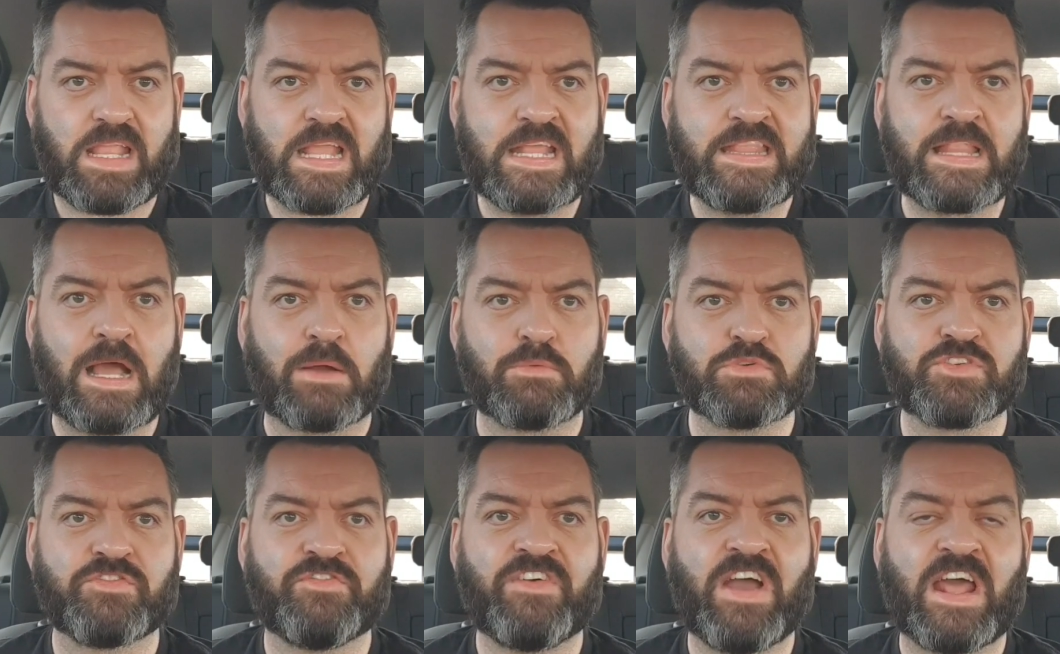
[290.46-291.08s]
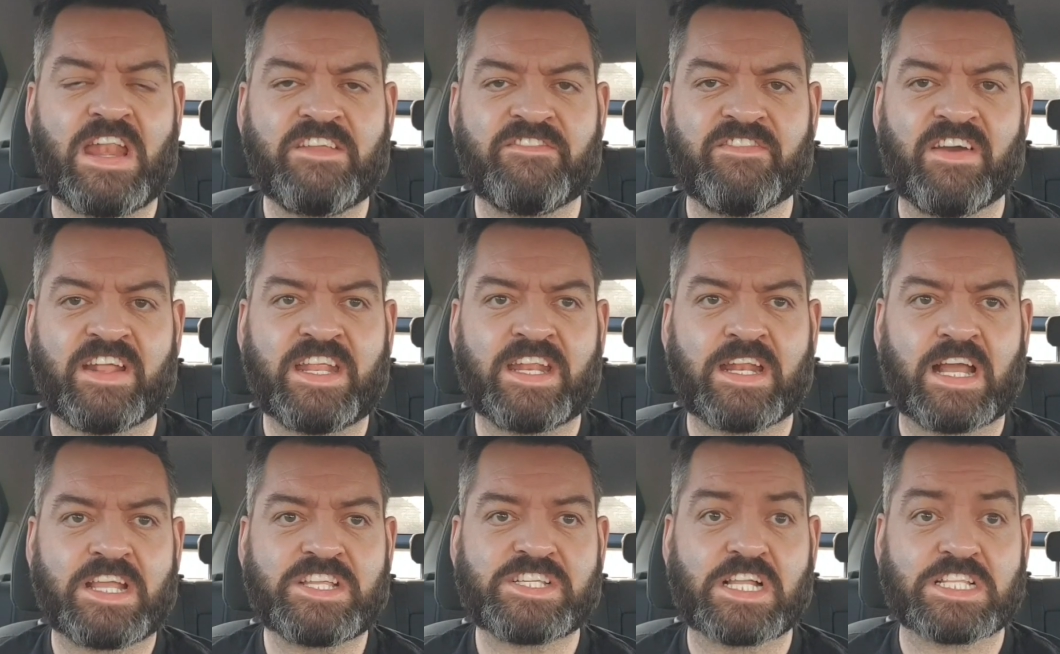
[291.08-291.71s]
And that was very, very
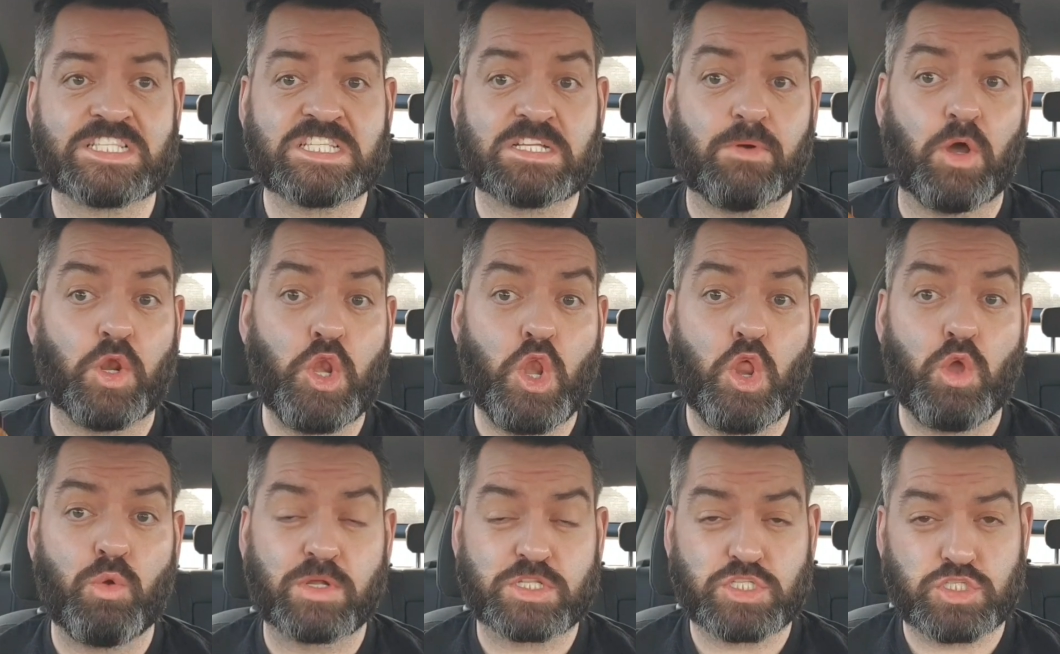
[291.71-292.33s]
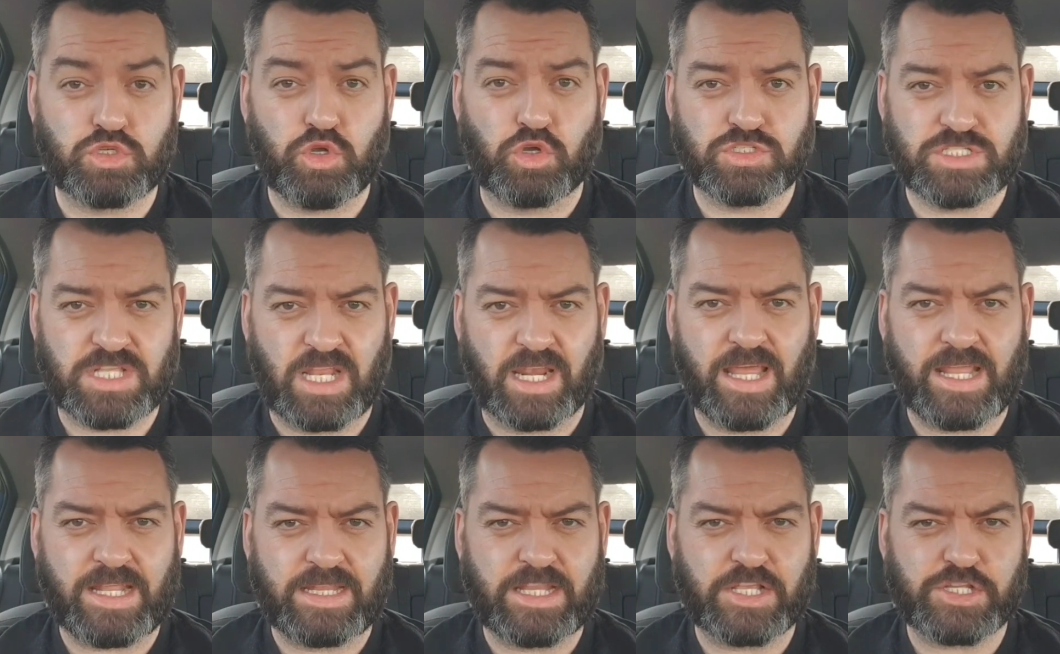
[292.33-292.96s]
nice. That's how I knew I'd sort of
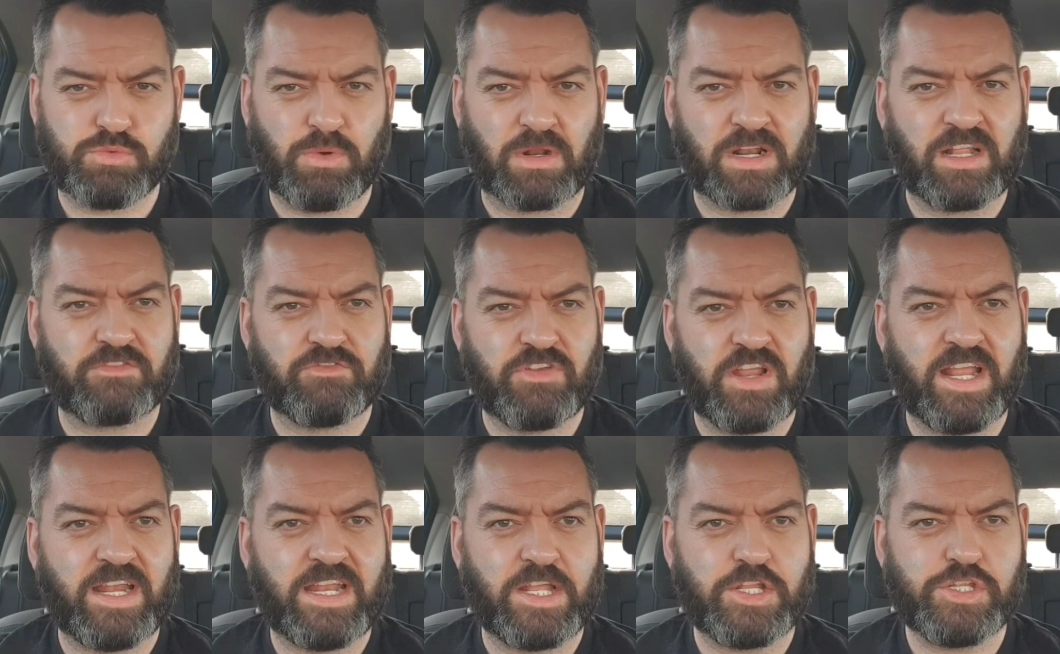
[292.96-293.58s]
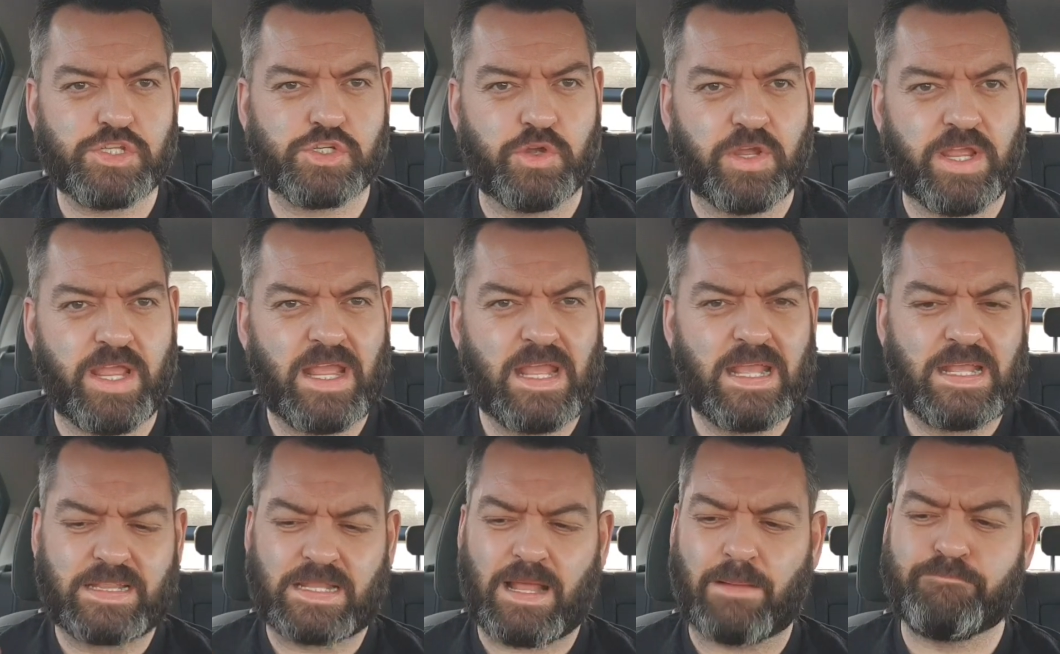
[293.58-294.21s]
like this one. I'd really enjoy it.
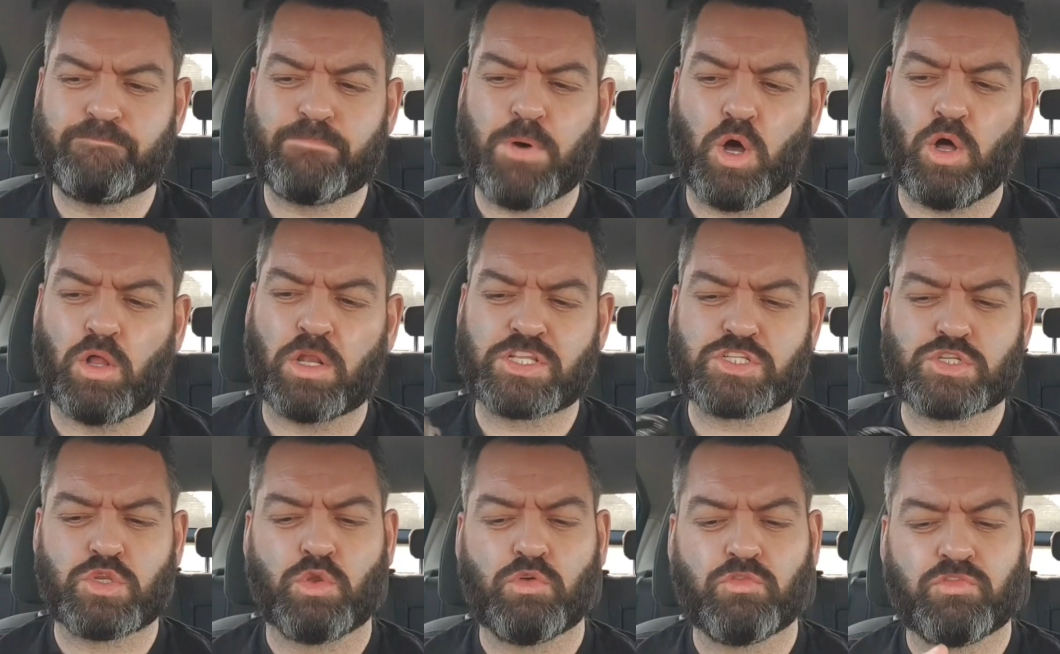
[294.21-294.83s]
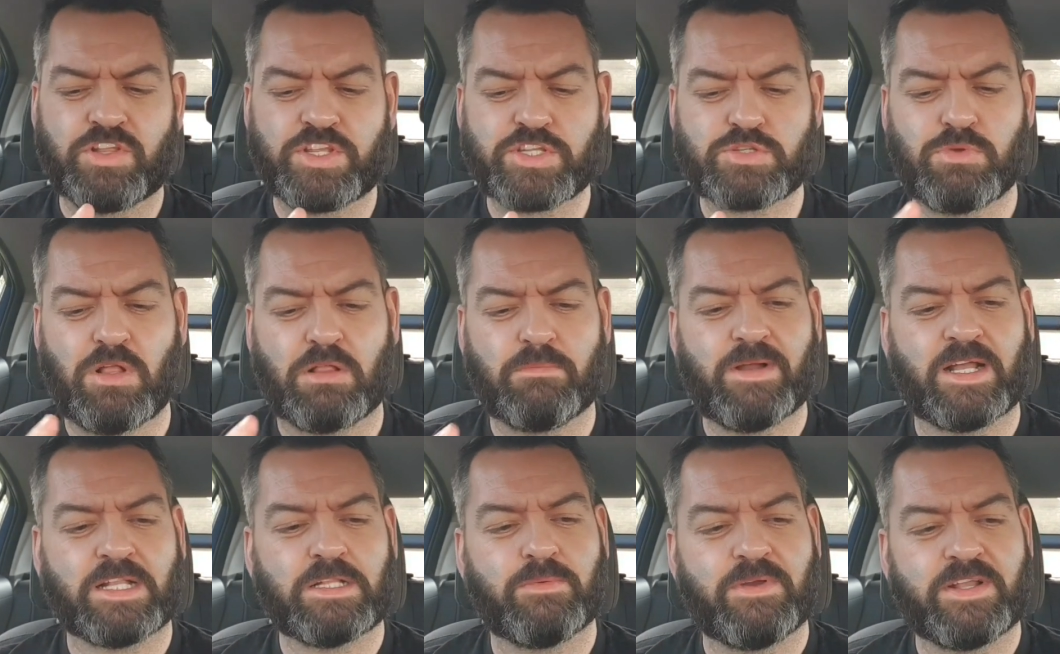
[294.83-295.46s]
That bottle is lovely as well,
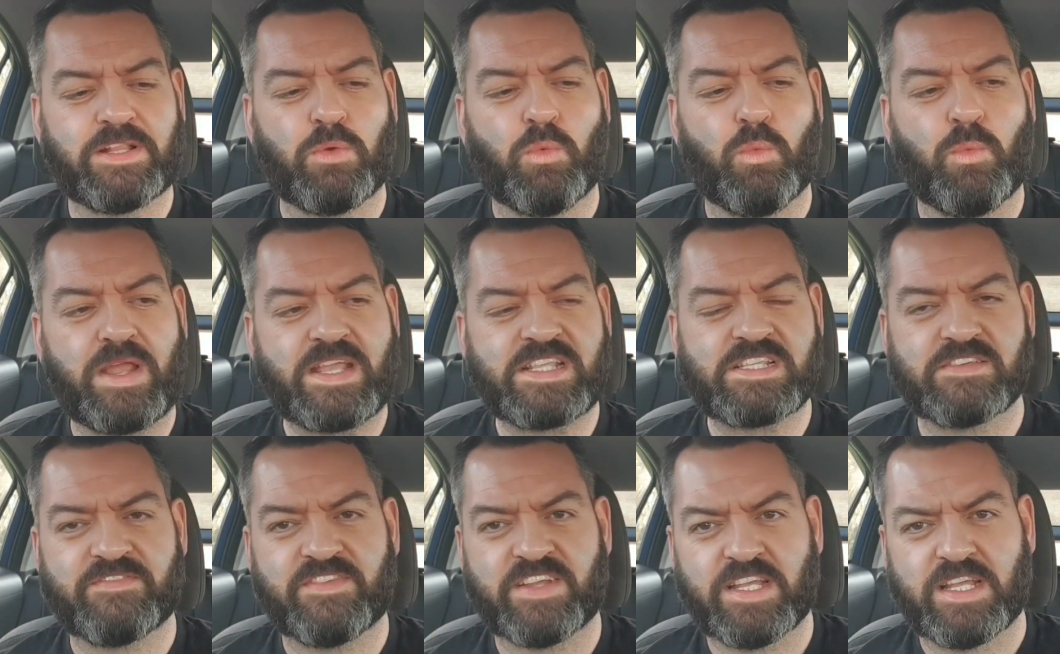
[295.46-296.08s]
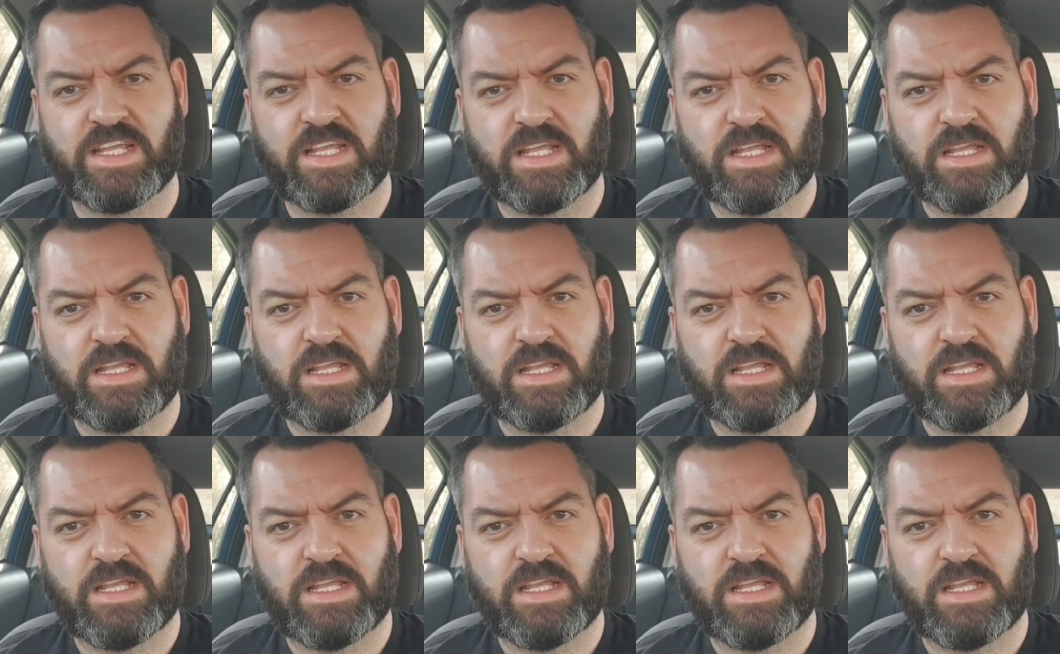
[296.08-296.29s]
by the way, the weight of it.